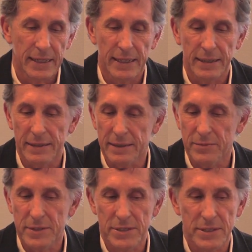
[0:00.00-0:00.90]
And it
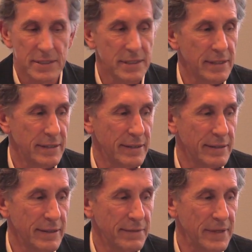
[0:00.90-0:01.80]
was just a
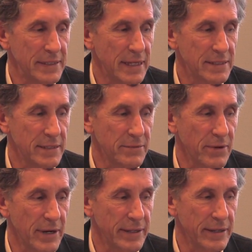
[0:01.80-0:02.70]
fantastic
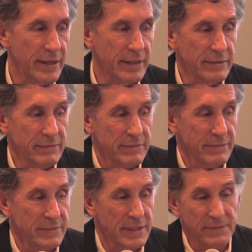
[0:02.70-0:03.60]
ride.
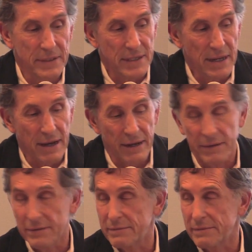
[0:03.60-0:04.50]
Even today, I
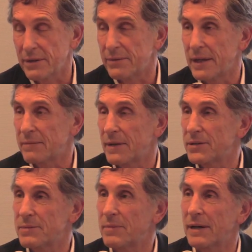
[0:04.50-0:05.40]
don't know that
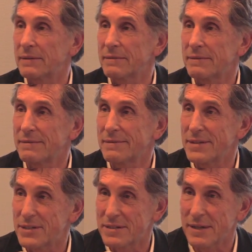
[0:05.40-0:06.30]
much about
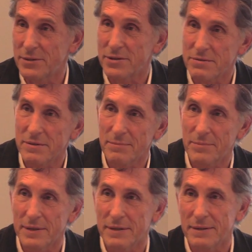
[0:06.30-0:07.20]
this industry,
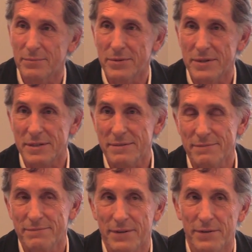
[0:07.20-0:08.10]
but it was
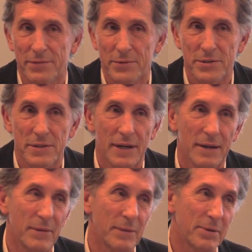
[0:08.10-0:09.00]
very fortunate.
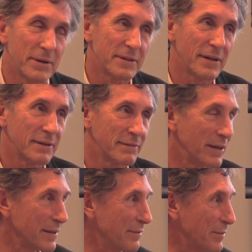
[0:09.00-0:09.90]
And my partner, I
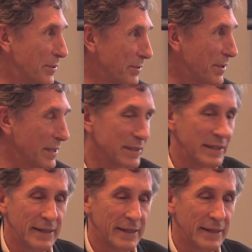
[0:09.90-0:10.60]
give him more credit.